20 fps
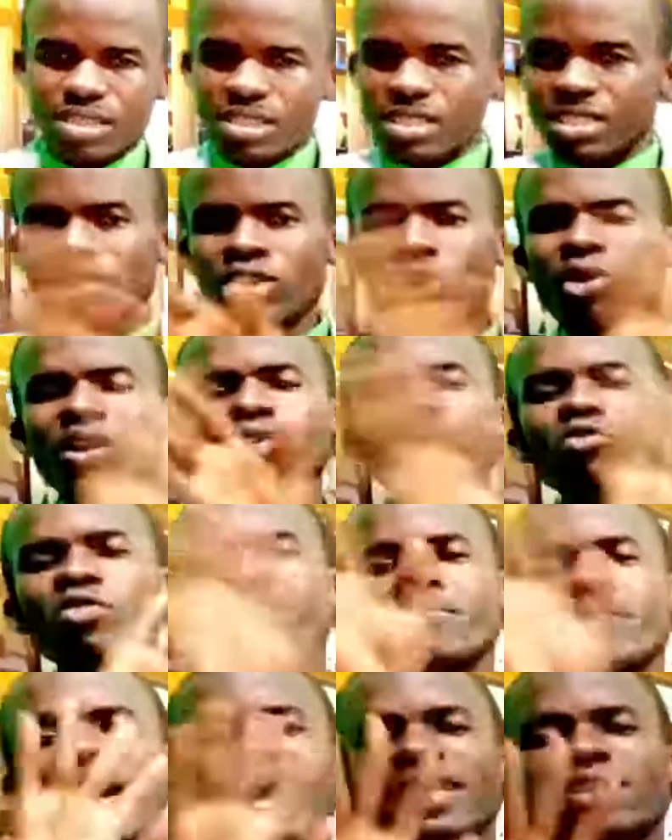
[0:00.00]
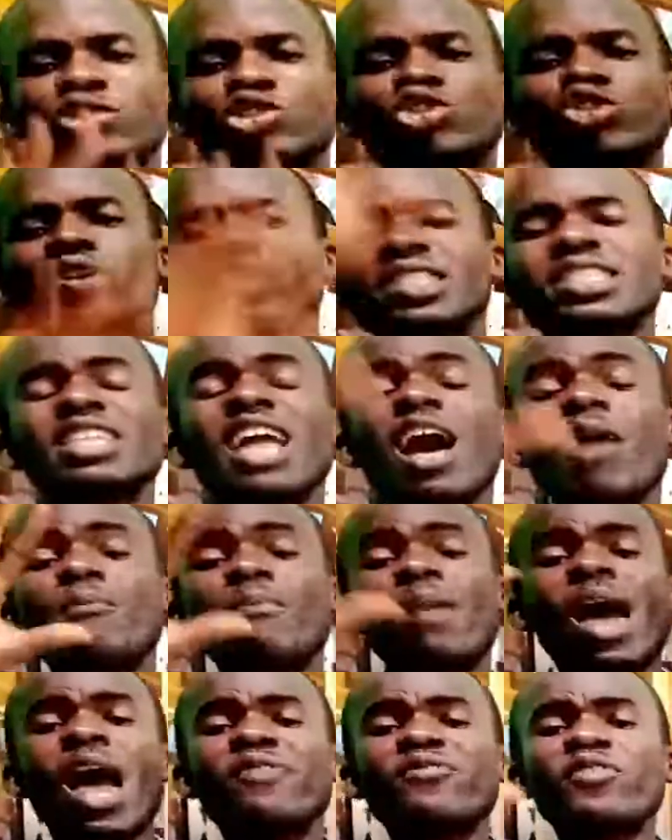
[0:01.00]
the only woman chosen
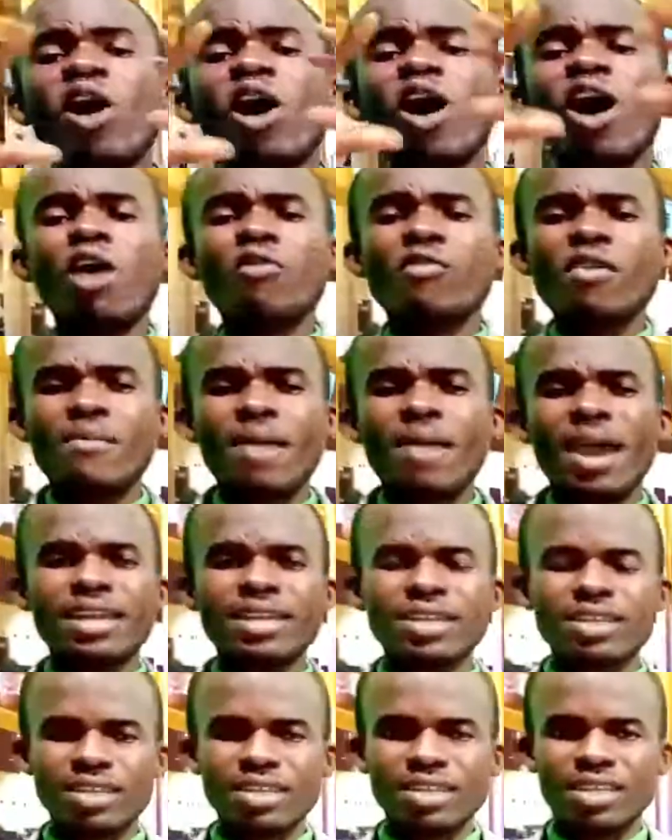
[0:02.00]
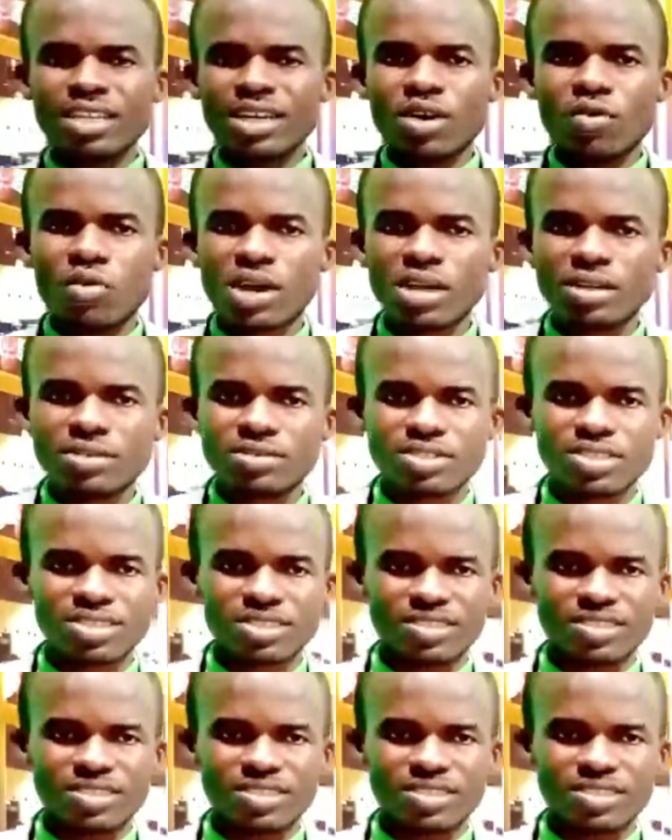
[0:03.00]
above all women in the world?